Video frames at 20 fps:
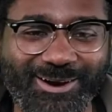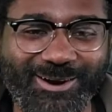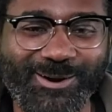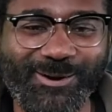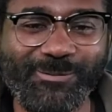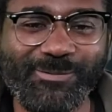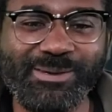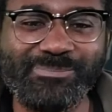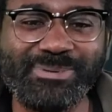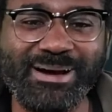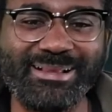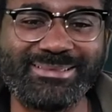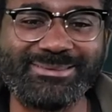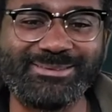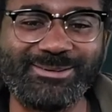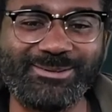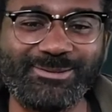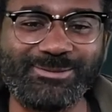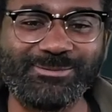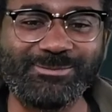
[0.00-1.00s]
oh, we about
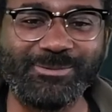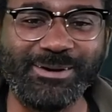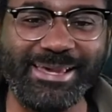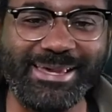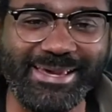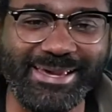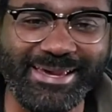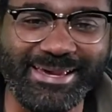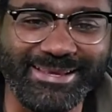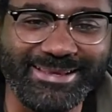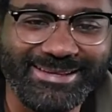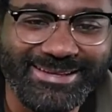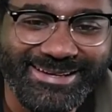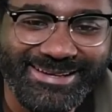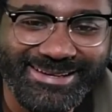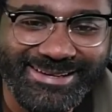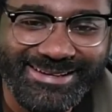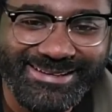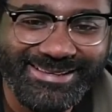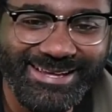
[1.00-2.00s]
to win.
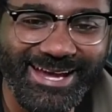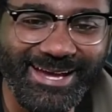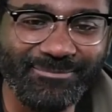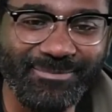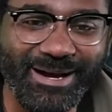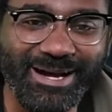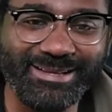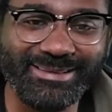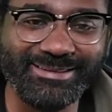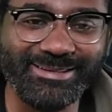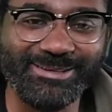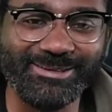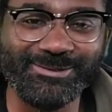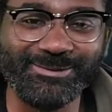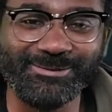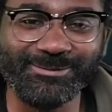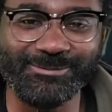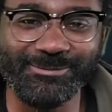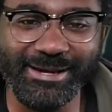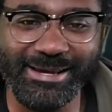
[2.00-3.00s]
They about
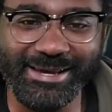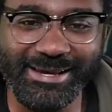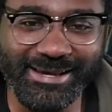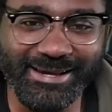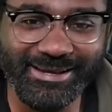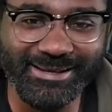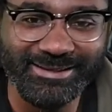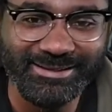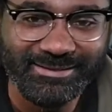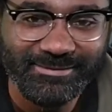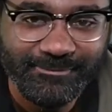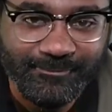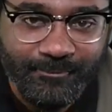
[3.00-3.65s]
to win.